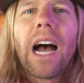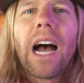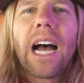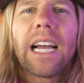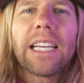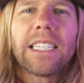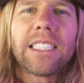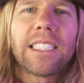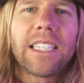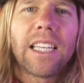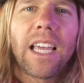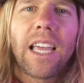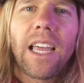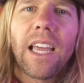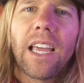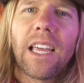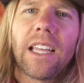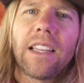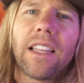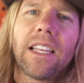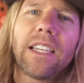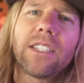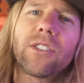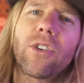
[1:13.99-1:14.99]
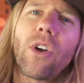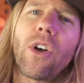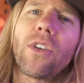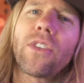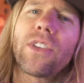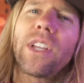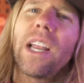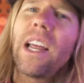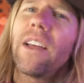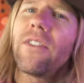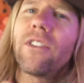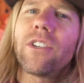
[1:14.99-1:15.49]
I say this all
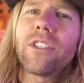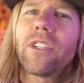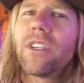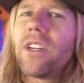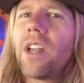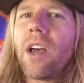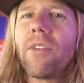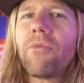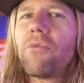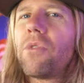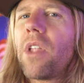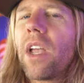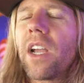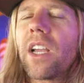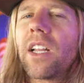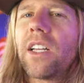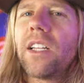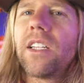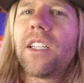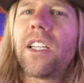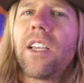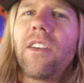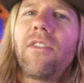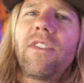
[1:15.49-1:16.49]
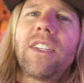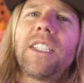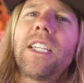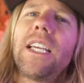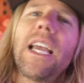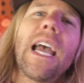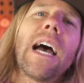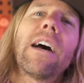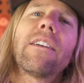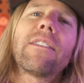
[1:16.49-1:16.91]
the time. There's enough negativity